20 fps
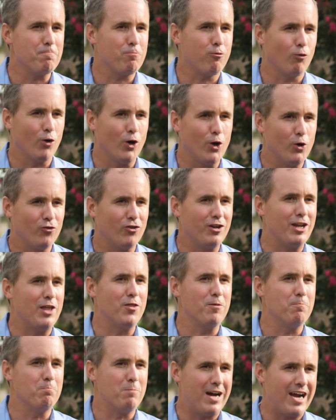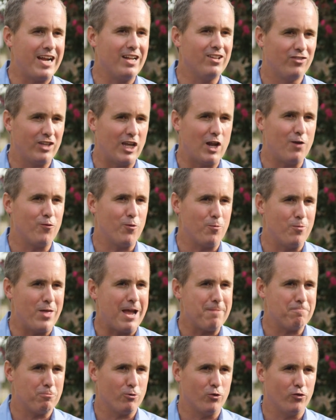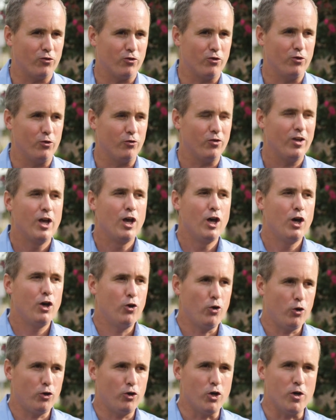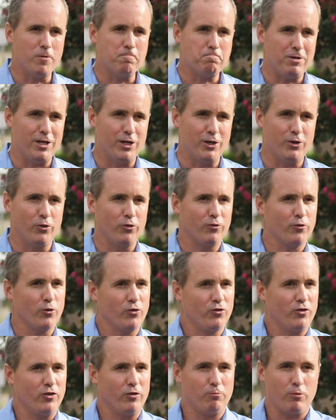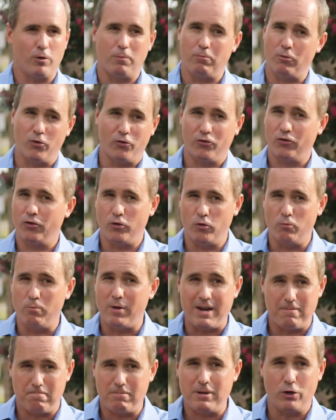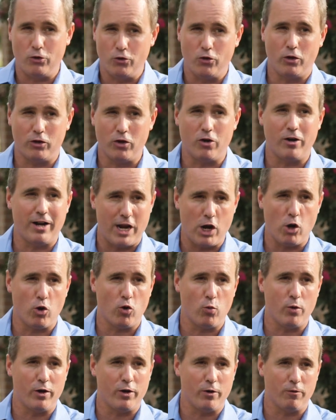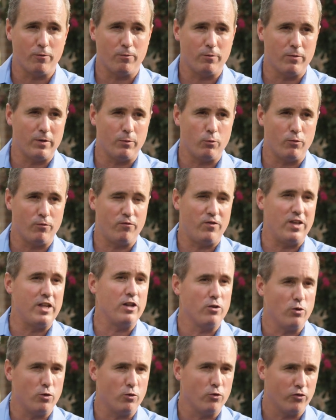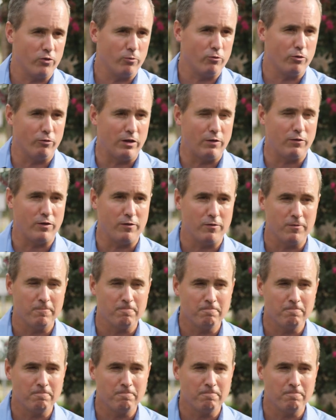approach and in the mindset from that person who's hooked on pills versus a person who might be hooked on heroin or fentanyl or some derivative?